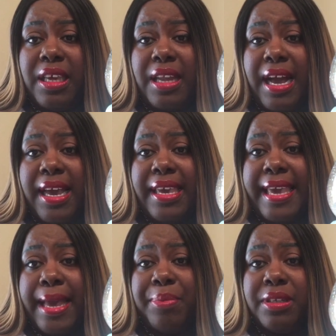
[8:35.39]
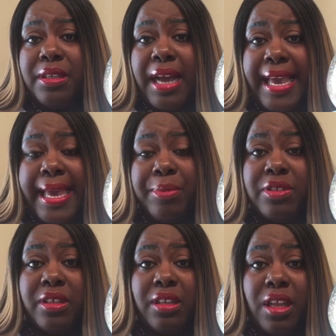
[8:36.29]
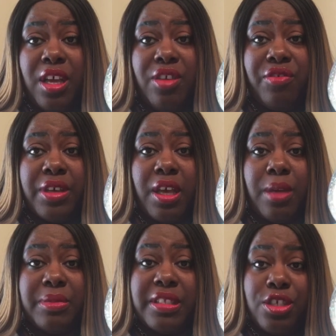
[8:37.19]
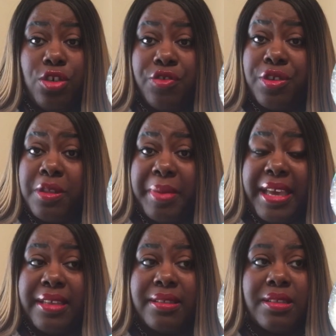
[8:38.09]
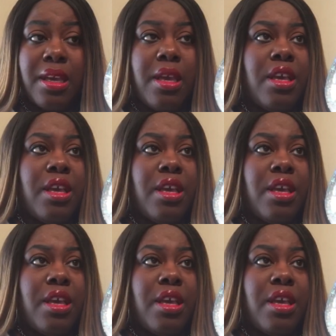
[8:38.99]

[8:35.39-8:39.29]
And I happen to love silver the best.